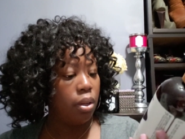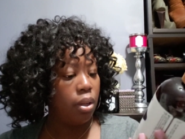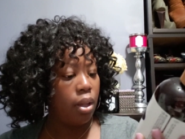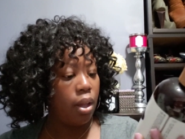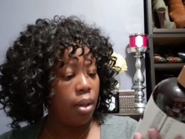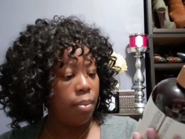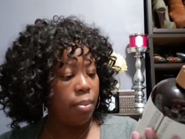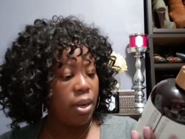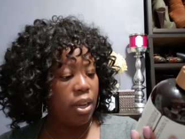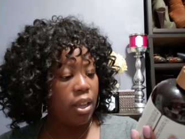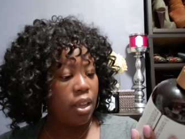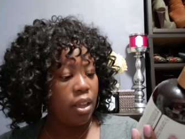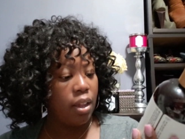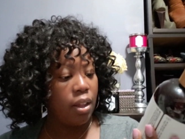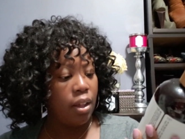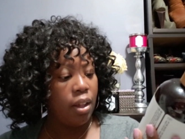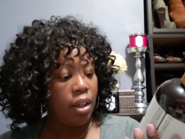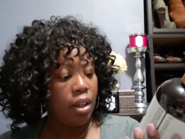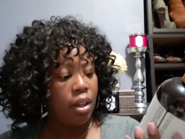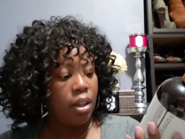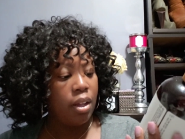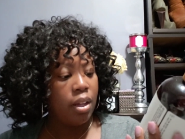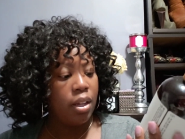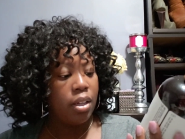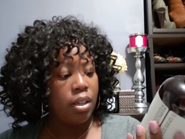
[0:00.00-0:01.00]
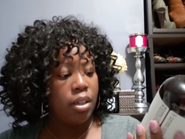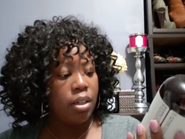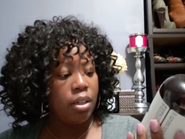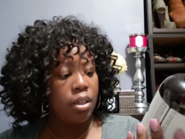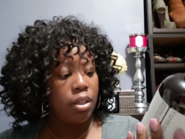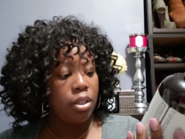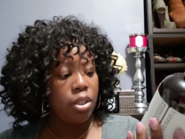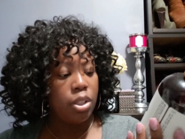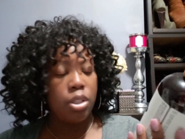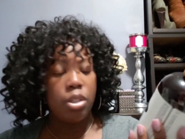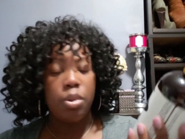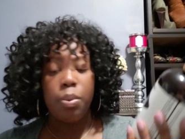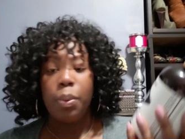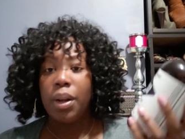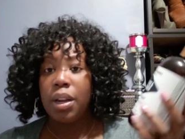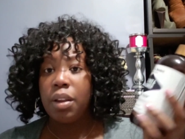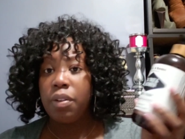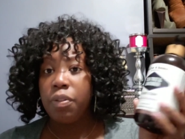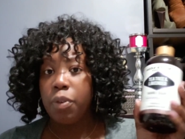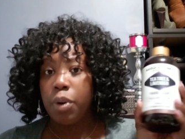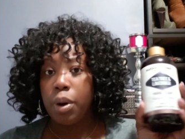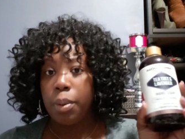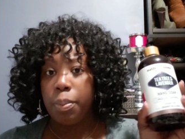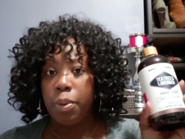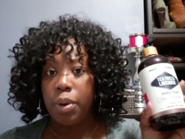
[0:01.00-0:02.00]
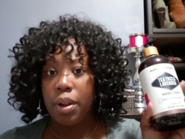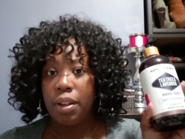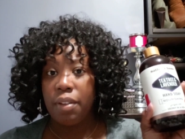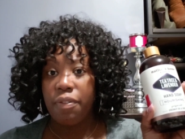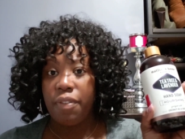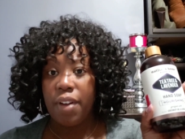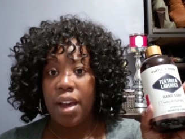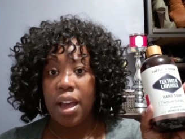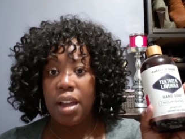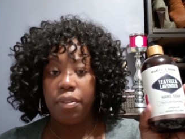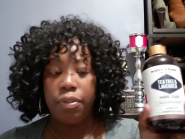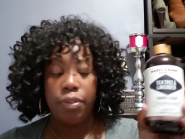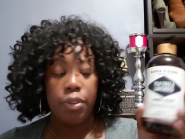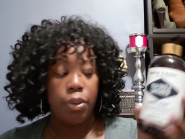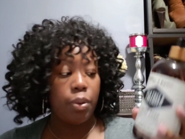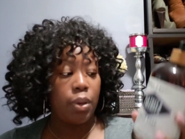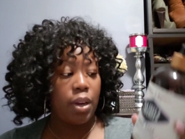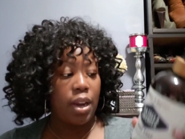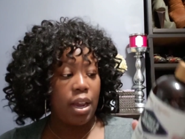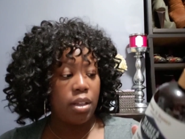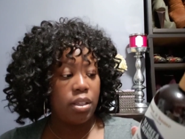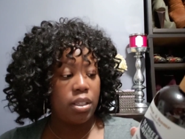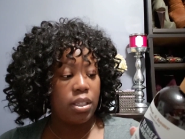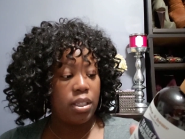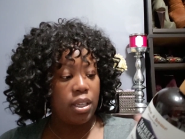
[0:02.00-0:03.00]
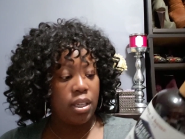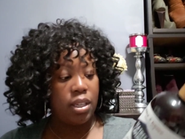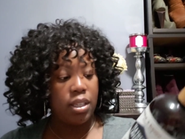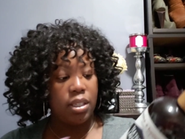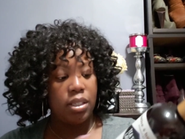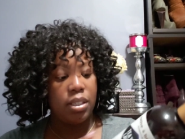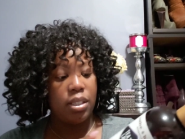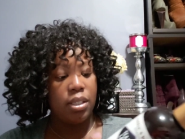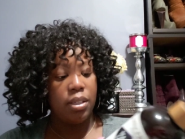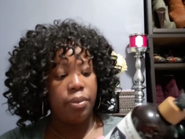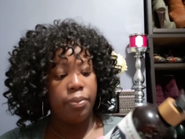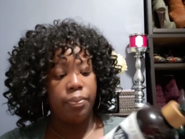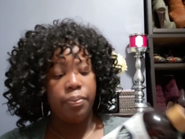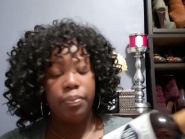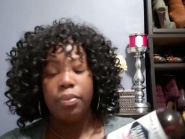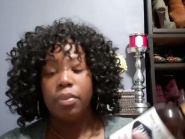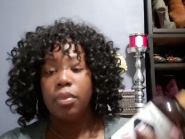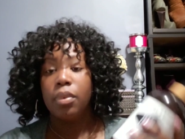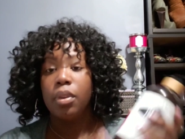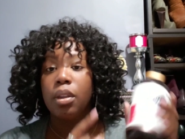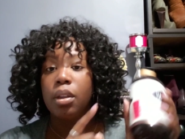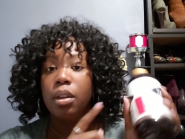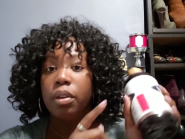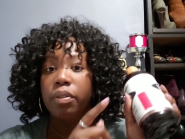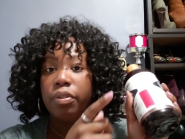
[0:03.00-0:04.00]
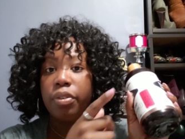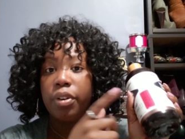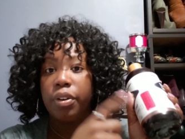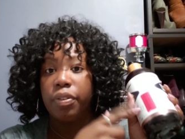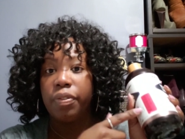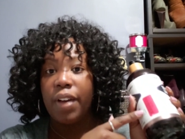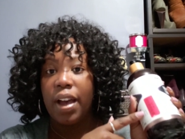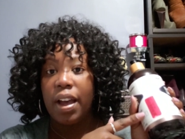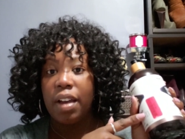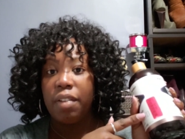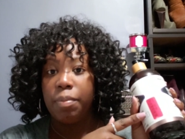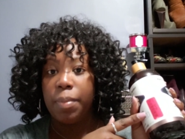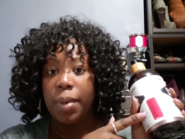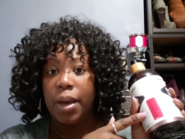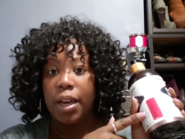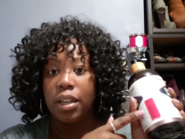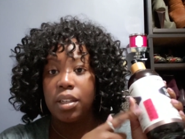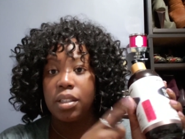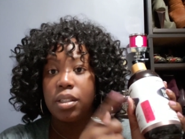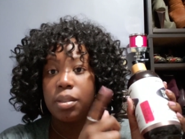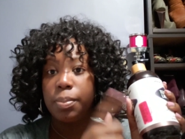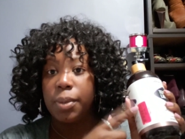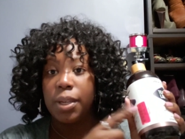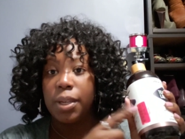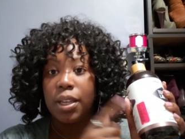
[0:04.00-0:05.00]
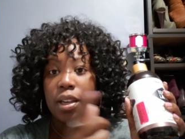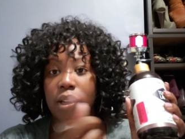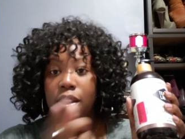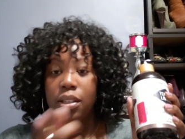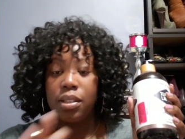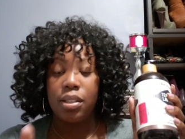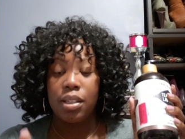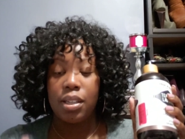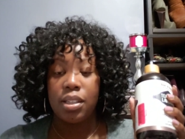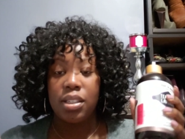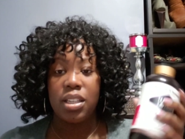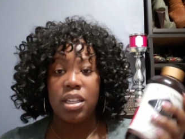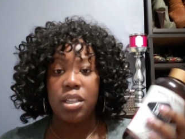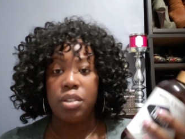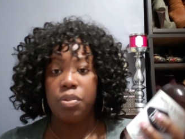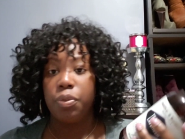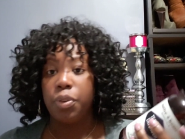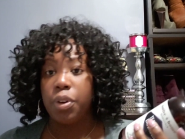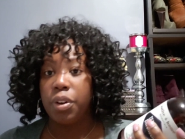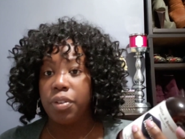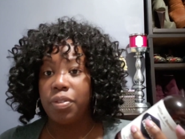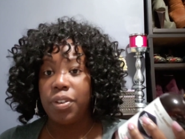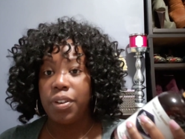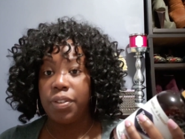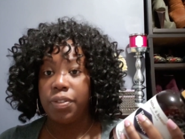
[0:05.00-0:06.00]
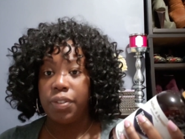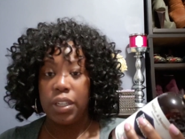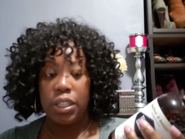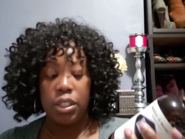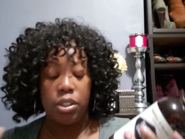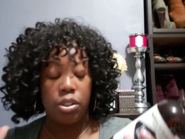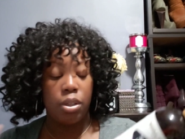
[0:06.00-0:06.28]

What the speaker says: How many? 24.5 fluid ounces for $5, because it says $4.50.